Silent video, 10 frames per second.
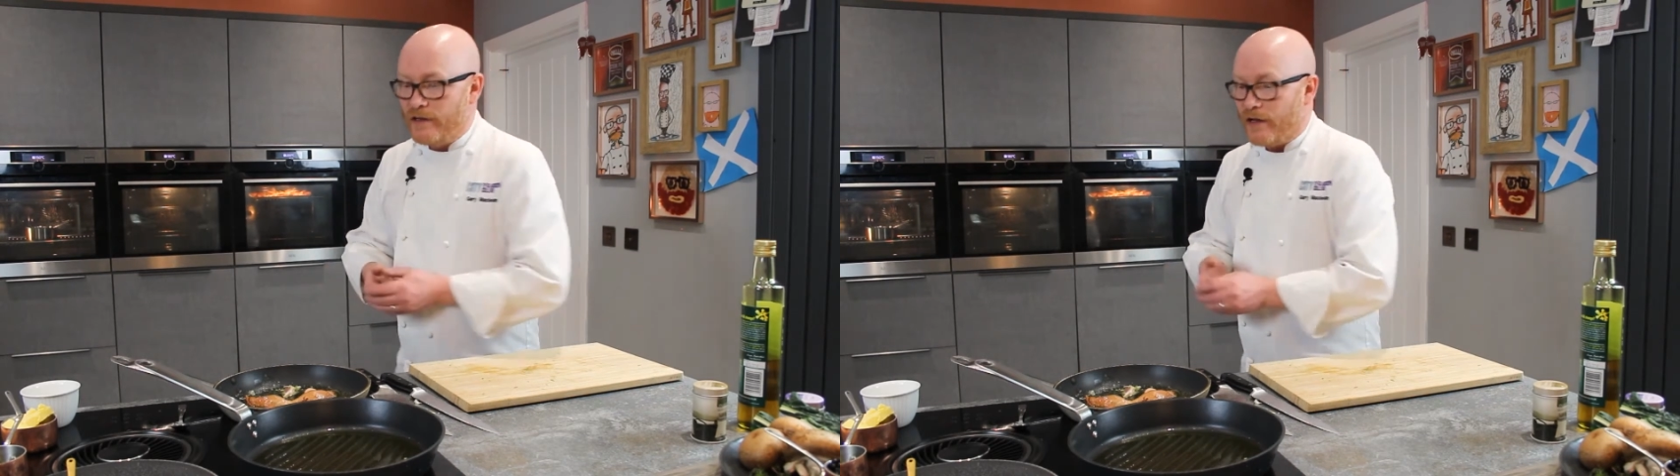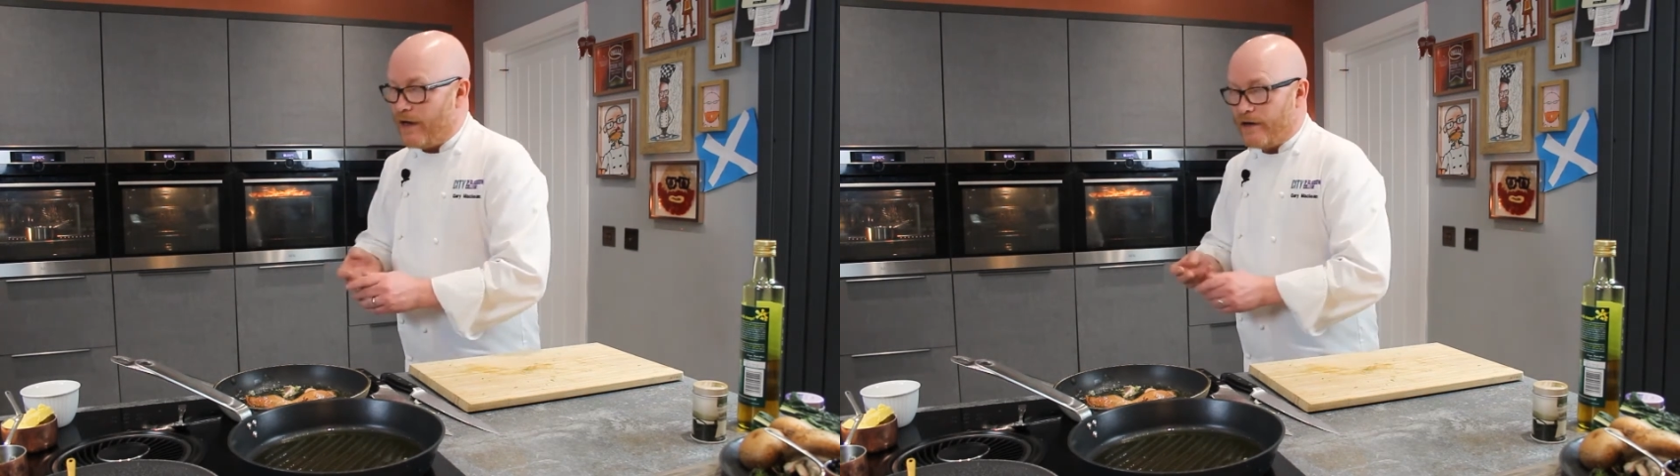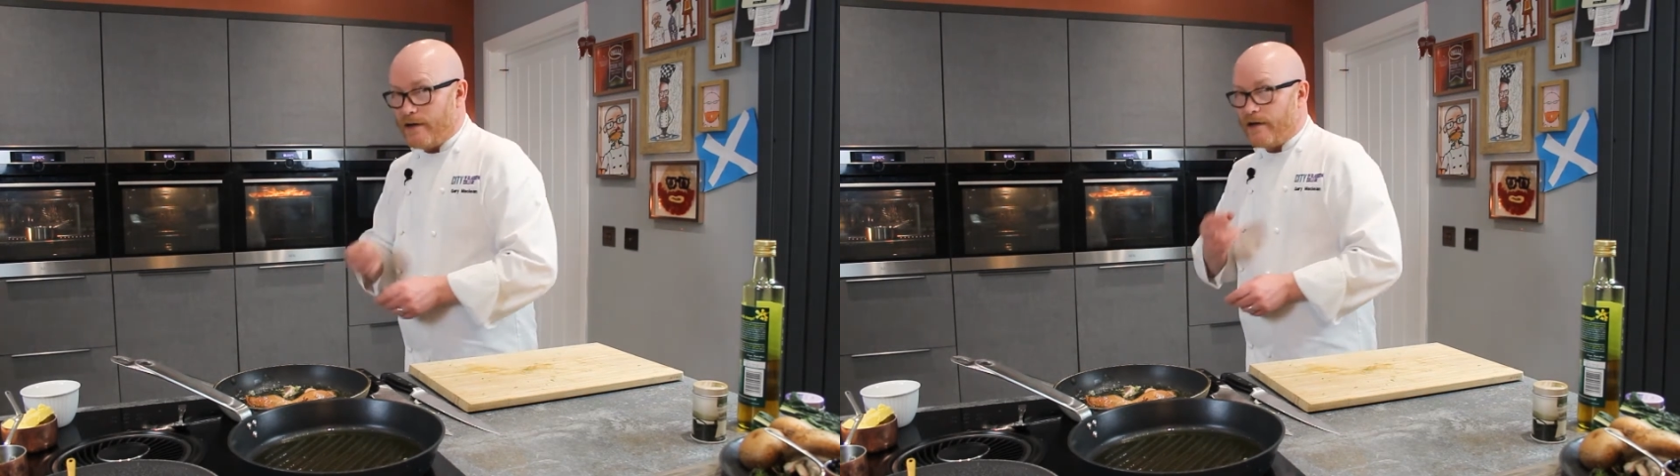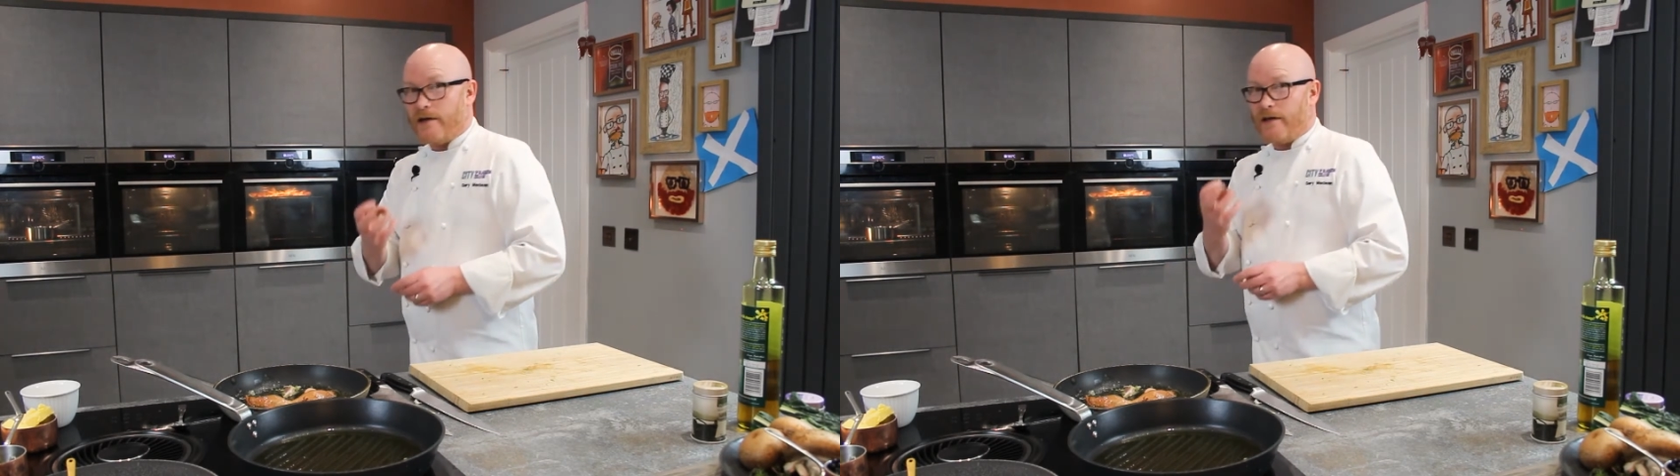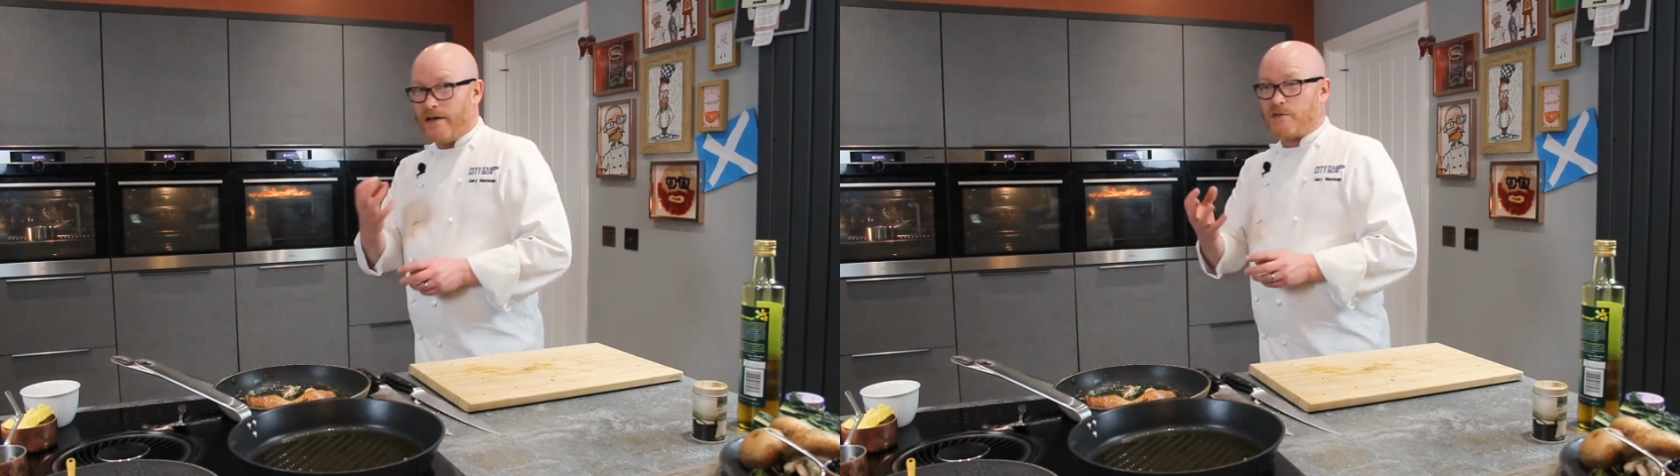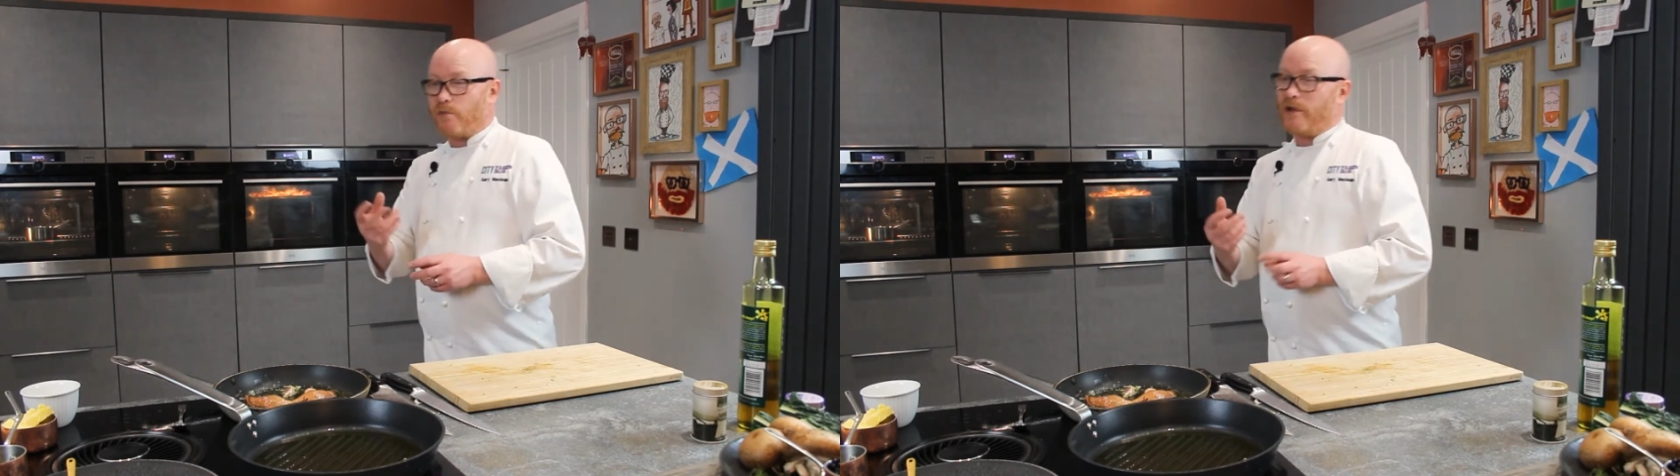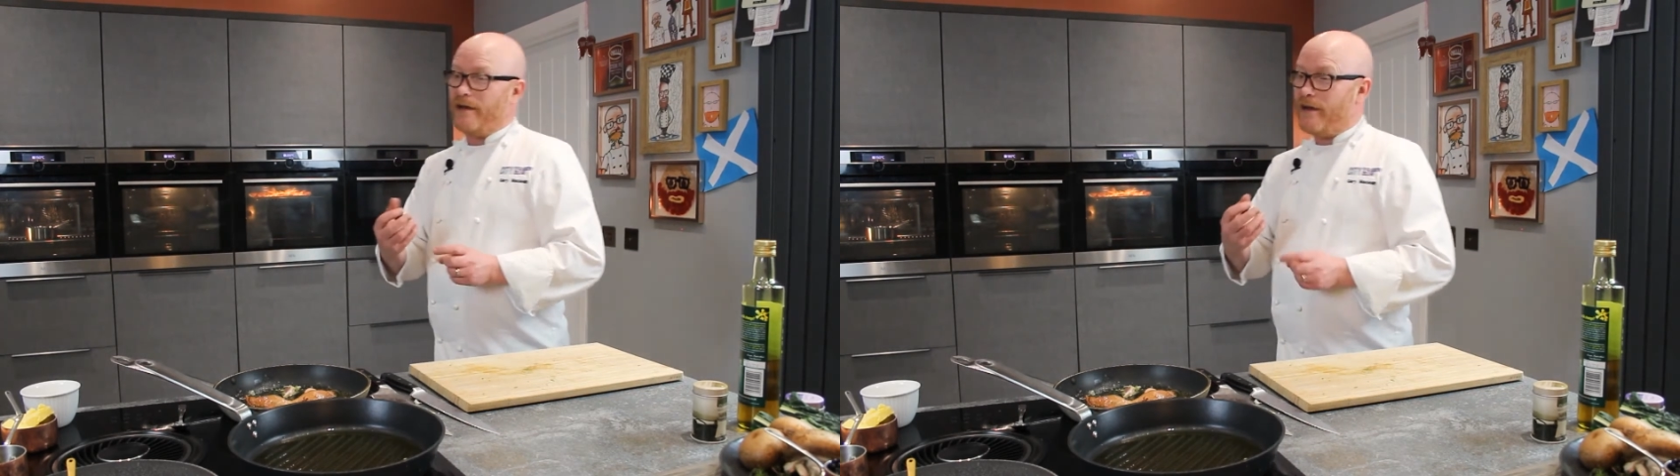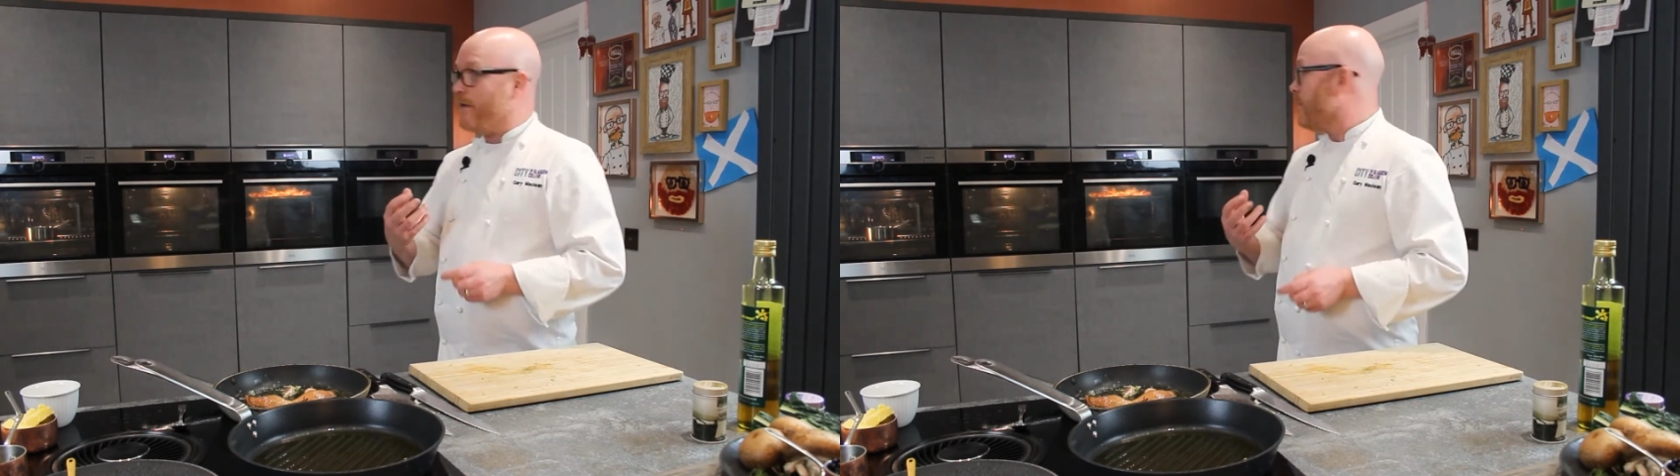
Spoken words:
and it's plenty.